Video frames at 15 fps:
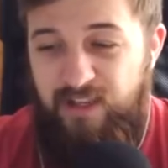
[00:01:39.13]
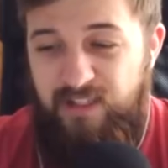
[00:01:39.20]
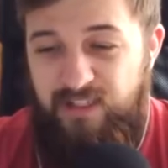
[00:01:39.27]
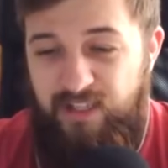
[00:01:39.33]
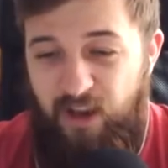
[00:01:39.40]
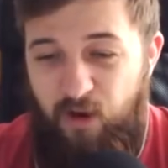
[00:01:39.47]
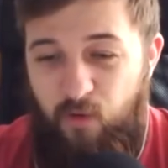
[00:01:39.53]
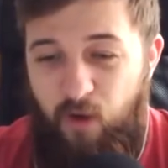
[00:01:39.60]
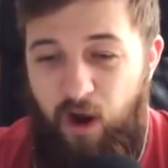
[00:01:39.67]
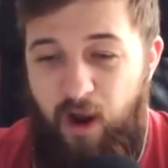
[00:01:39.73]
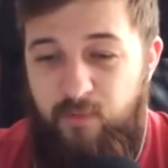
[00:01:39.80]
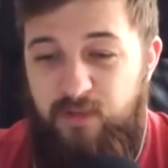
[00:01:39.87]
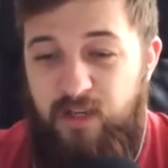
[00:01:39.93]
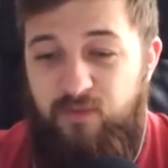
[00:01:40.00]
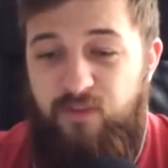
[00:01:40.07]
So
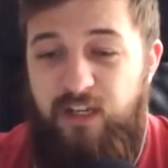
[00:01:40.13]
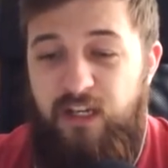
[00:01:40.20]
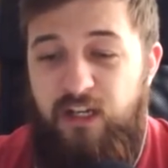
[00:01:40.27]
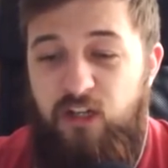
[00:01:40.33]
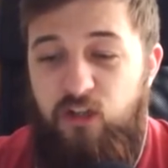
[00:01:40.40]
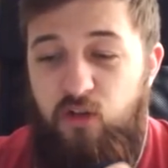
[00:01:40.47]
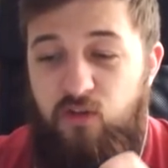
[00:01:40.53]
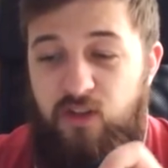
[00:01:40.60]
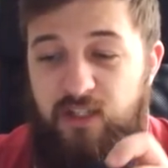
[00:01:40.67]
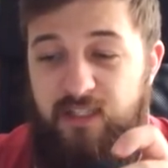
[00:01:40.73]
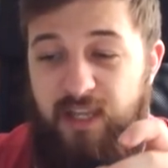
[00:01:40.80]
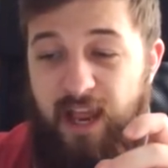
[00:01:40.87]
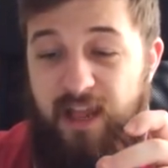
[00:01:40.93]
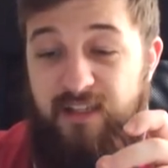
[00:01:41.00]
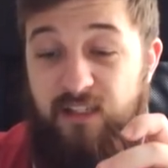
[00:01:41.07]
I'm definitely going to do
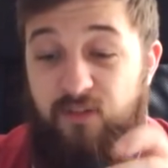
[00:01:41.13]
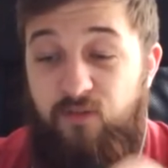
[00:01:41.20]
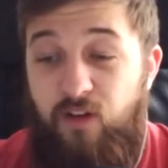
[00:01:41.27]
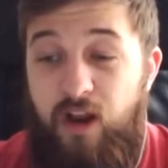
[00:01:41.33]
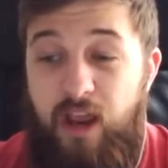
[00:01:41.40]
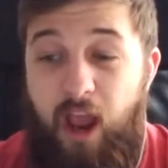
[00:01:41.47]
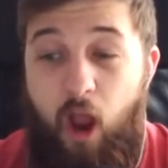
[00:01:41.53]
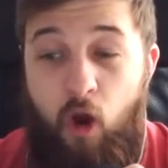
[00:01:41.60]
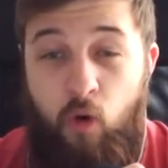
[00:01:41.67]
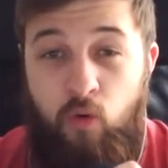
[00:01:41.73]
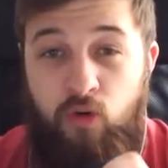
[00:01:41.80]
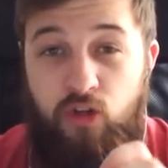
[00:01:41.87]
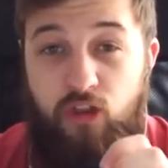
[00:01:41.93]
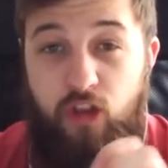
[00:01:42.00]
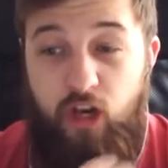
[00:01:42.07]
this as if I
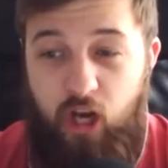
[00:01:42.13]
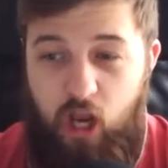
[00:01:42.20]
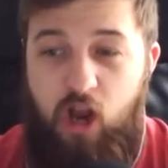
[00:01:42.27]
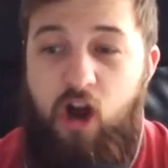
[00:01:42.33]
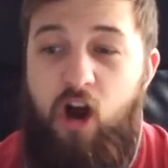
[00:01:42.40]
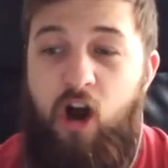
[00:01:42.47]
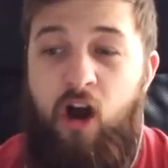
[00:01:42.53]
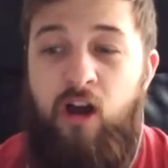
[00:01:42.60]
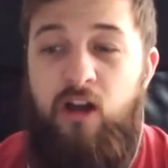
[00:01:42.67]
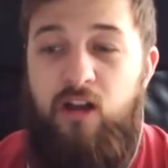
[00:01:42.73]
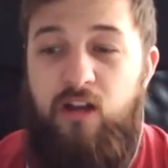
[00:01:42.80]
owned the car.